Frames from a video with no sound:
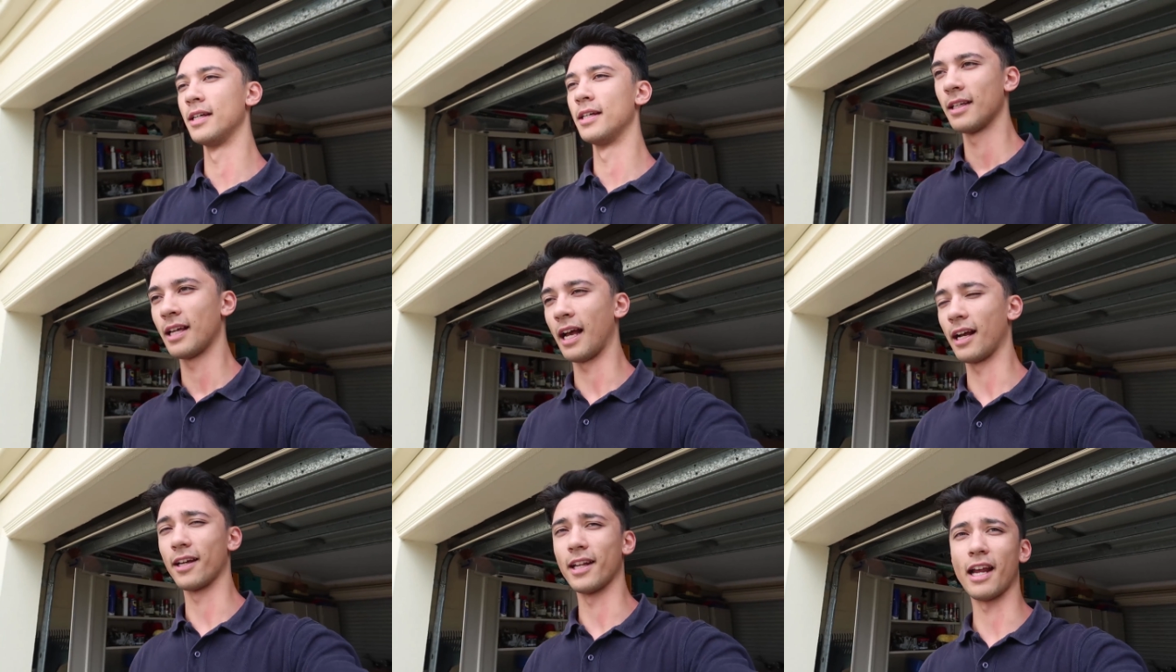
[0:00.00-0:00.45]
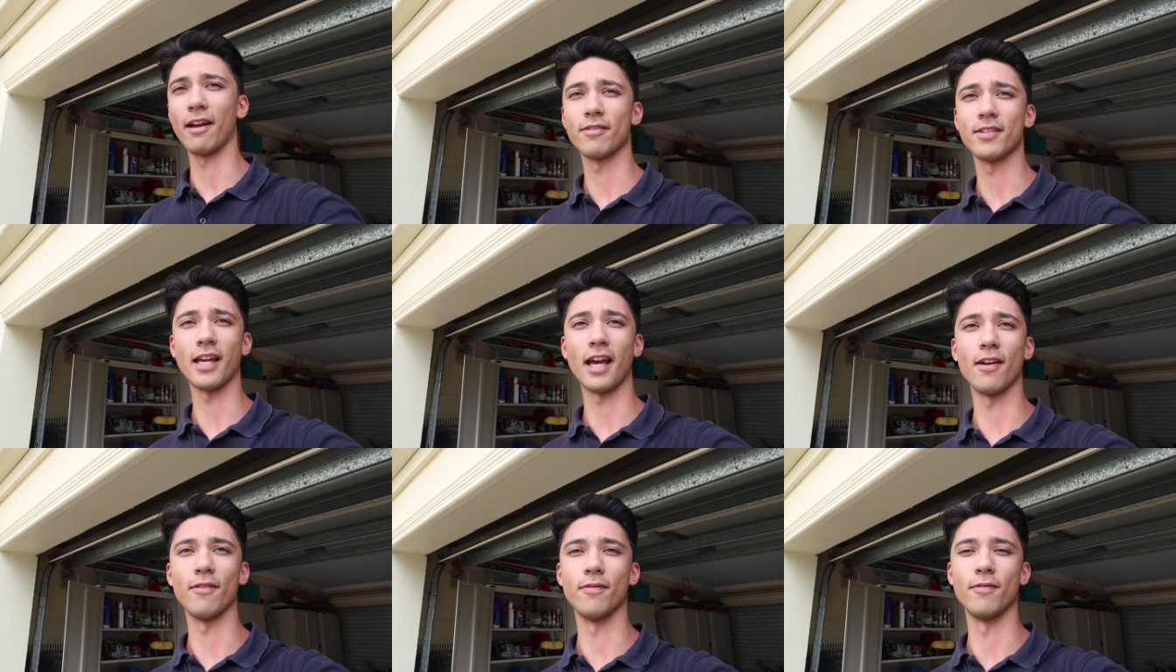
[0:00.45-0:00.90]
I'm gonna have
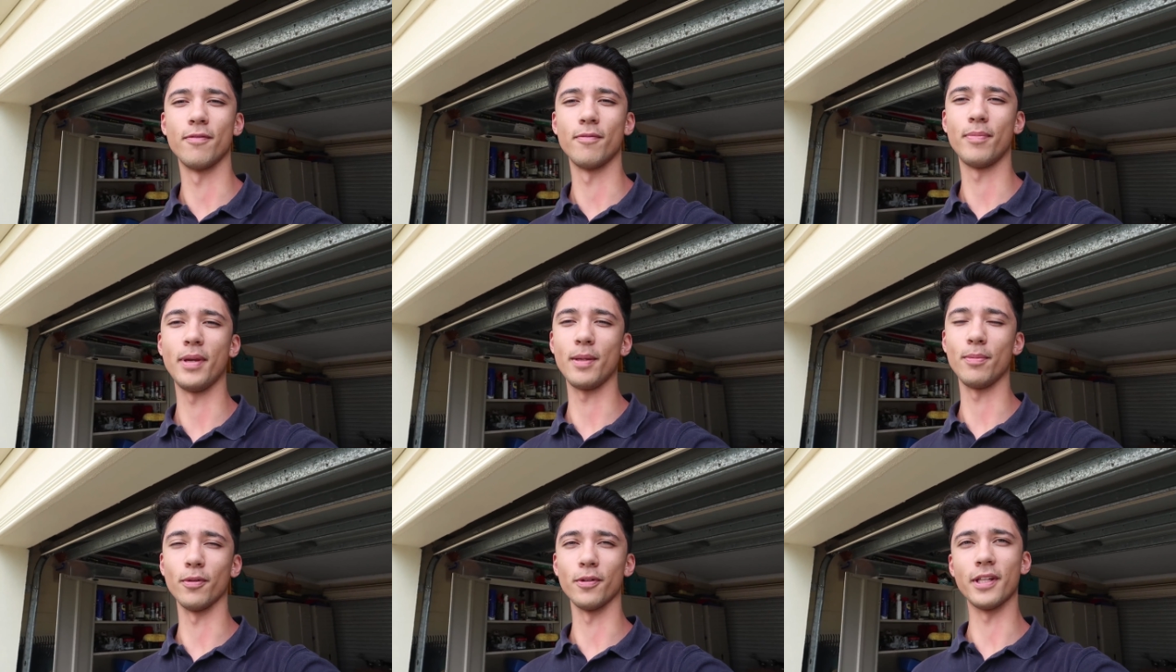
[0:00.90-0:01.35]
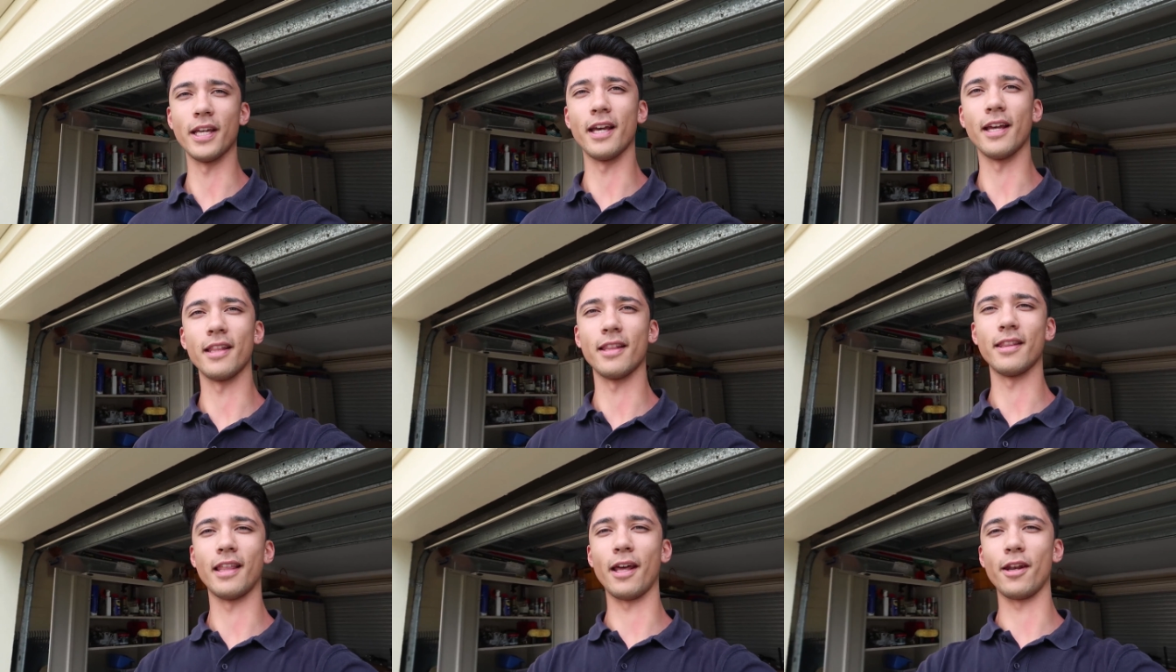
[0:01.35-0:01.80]
to have people
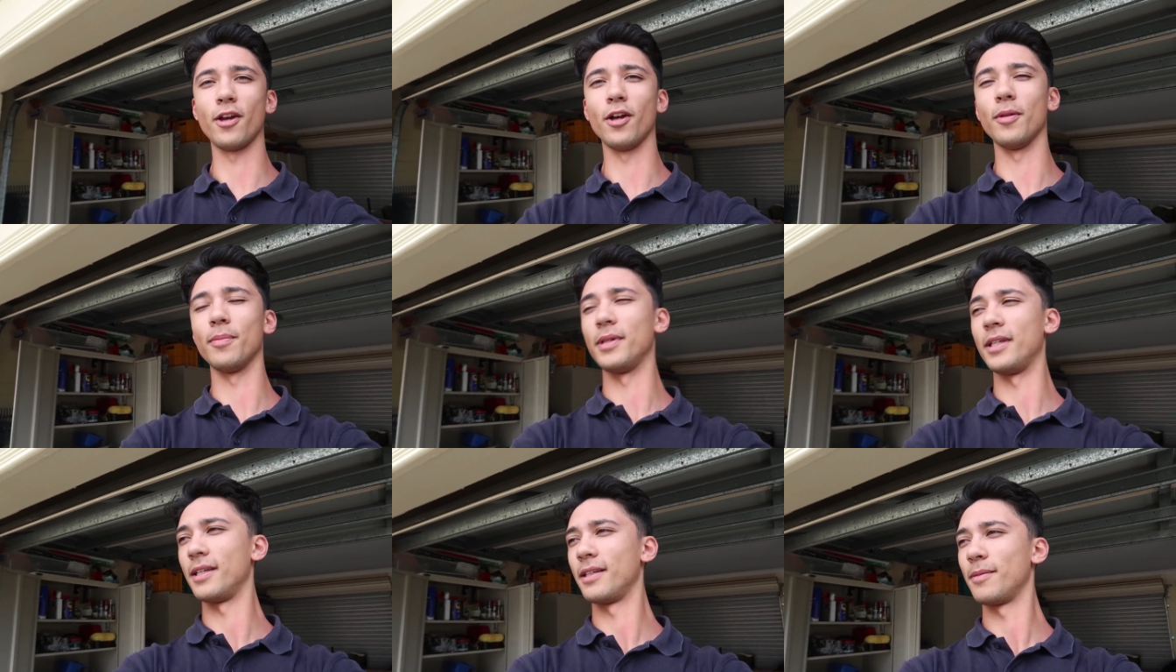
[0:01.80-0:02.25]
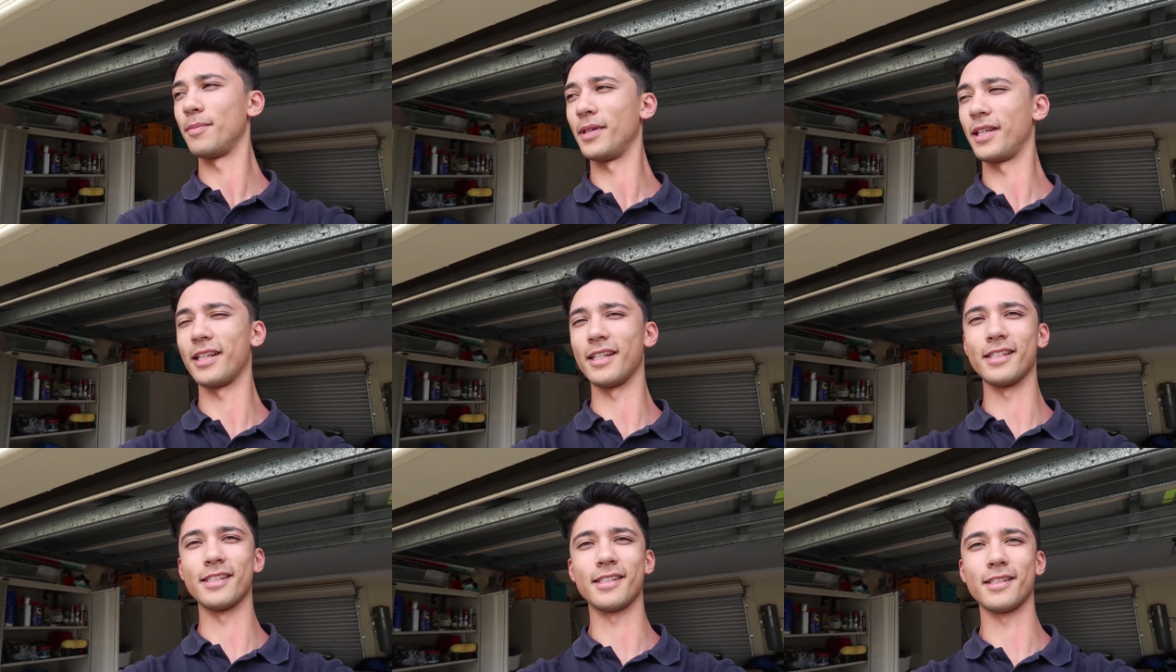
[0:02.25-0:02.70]
there that help me
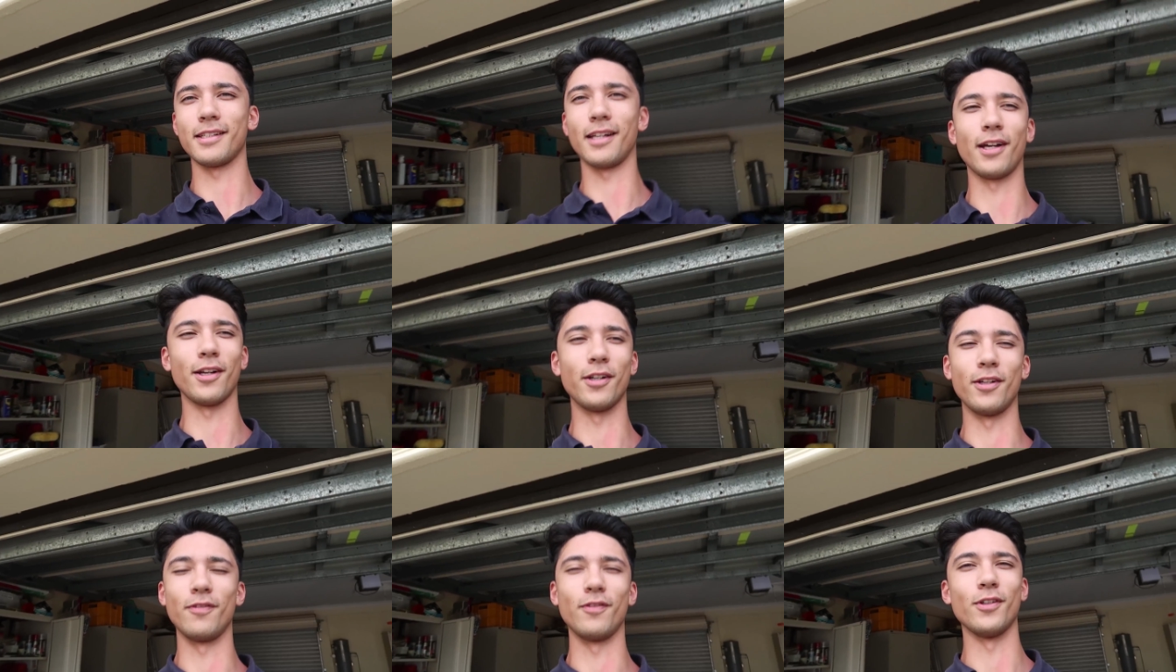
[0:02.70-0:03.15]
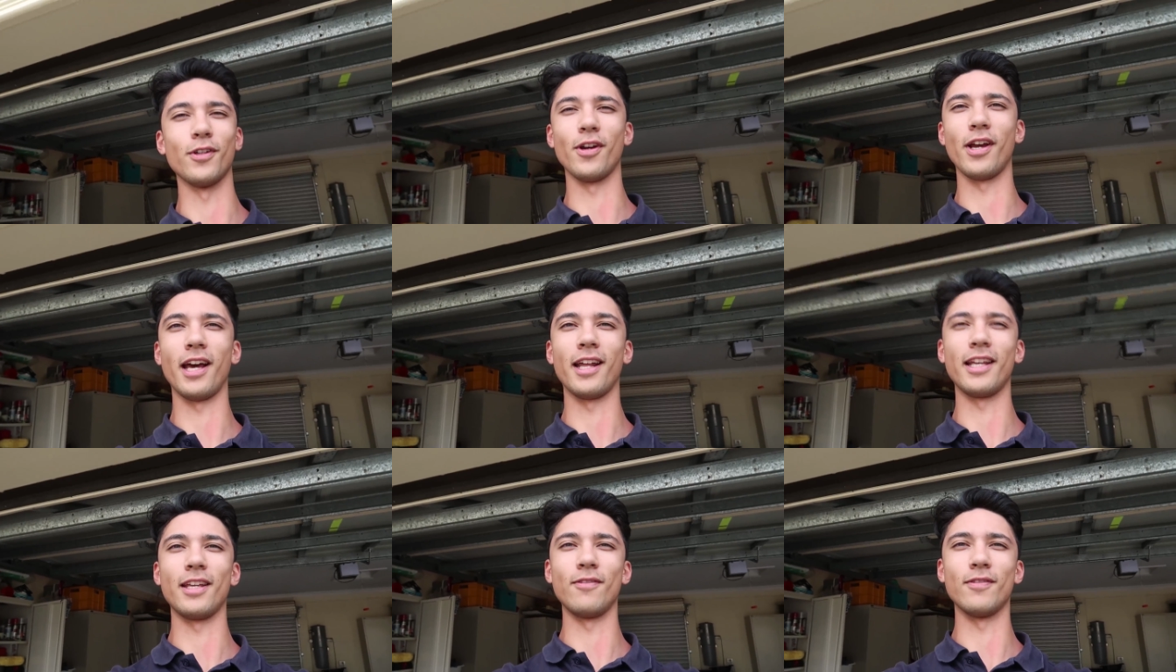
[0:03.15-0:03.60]
because I don't even
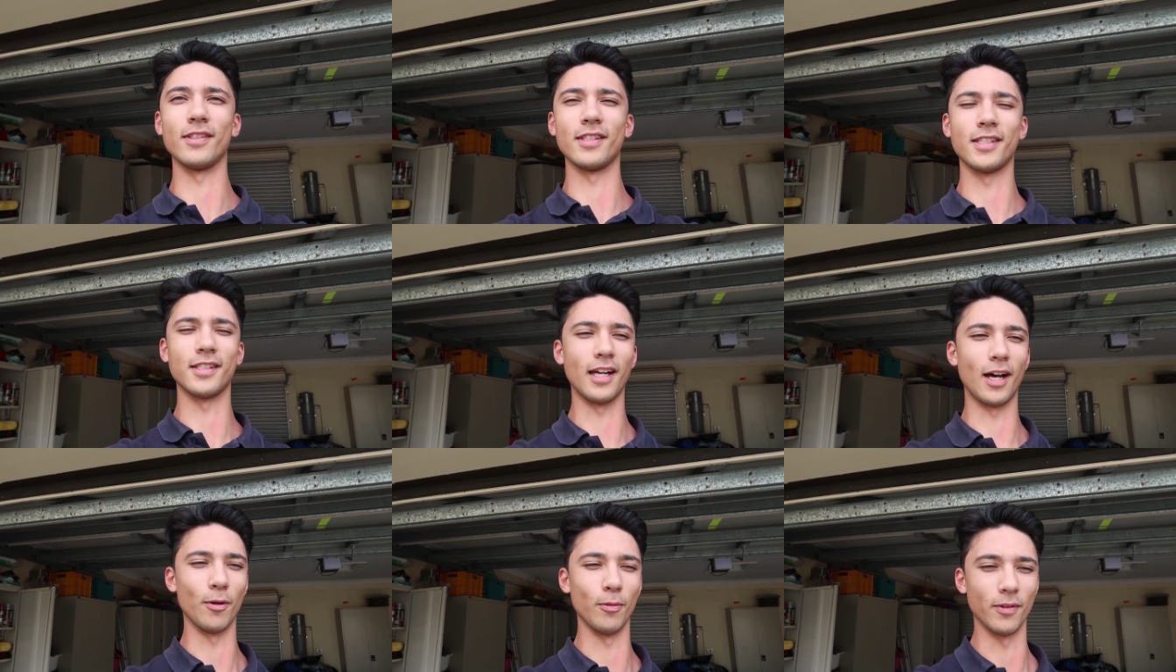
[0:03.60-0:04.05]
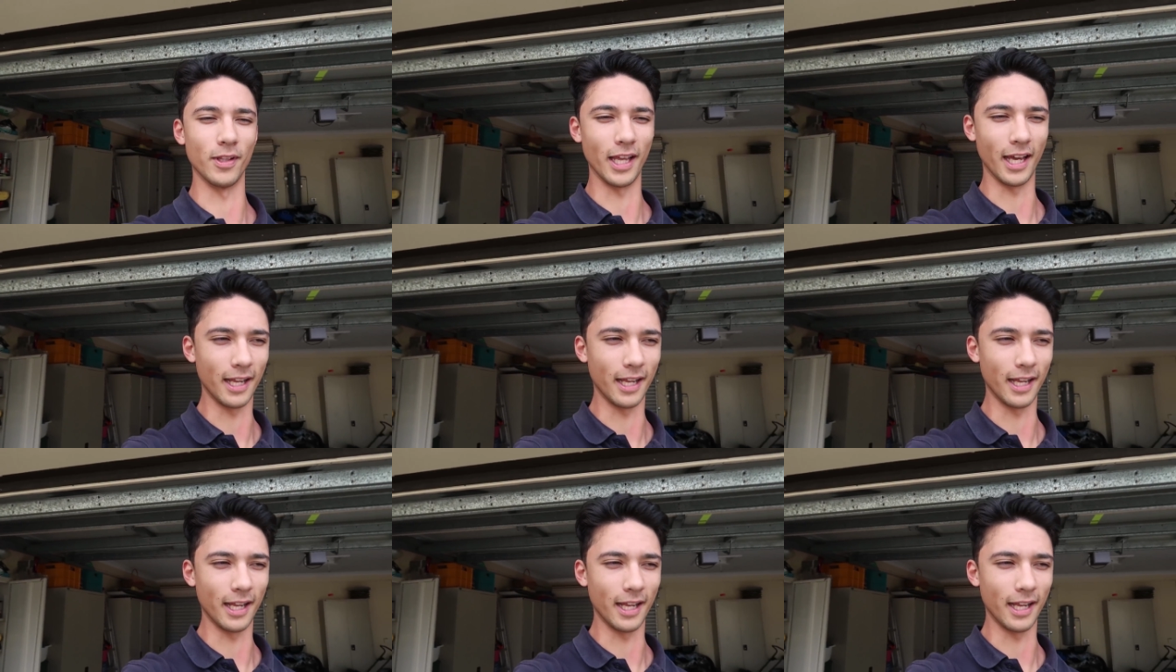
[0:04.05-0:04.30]
know how to even start with